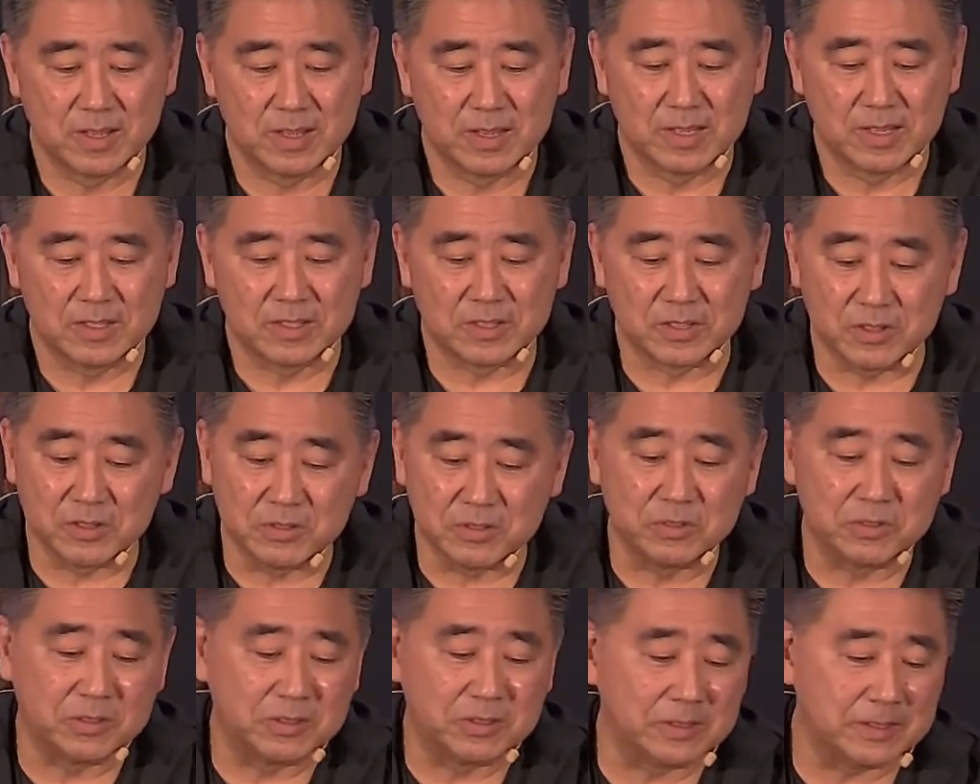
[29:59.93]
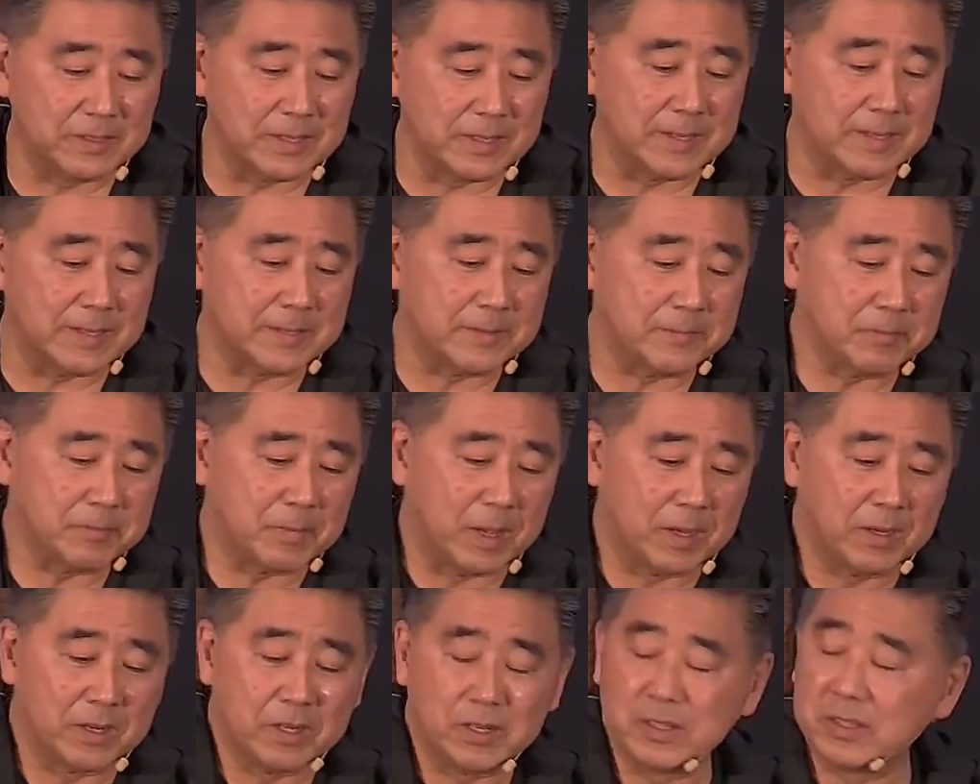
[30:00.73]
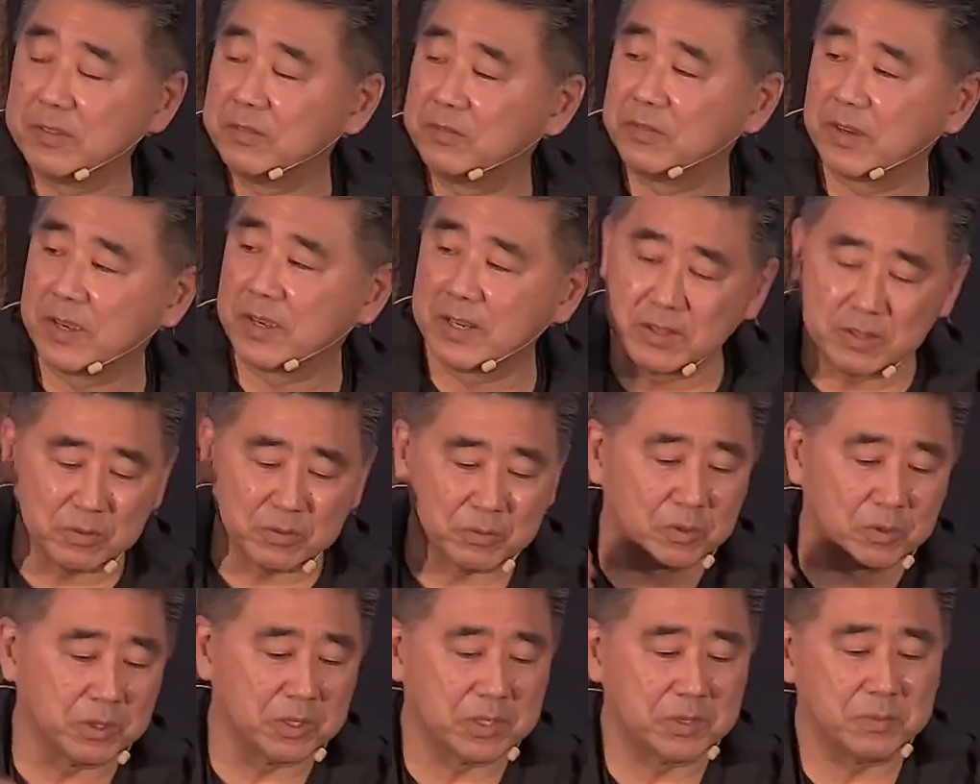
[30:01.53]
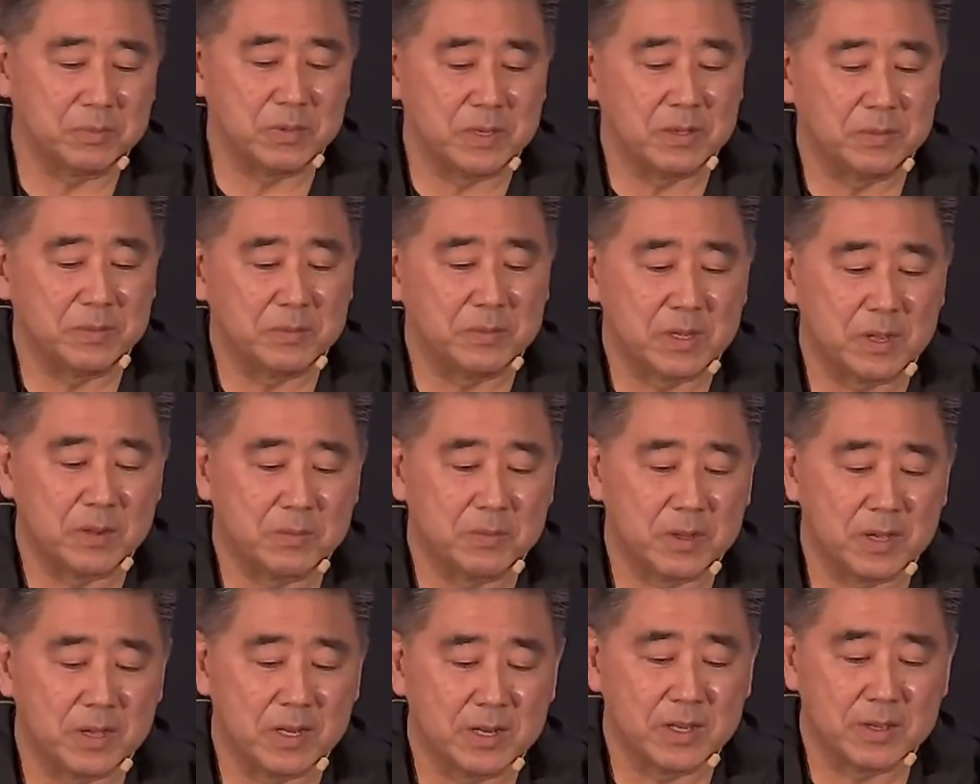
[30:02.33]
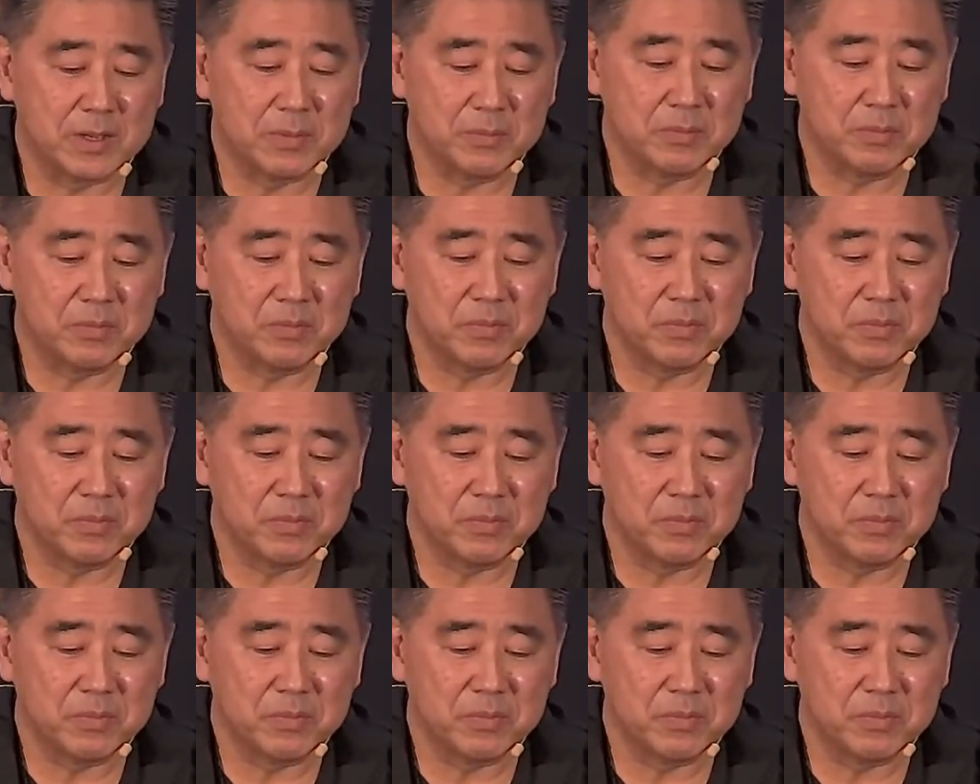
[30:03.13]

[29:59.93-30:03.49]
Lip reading: So I'm going to invite the worship team to come on up.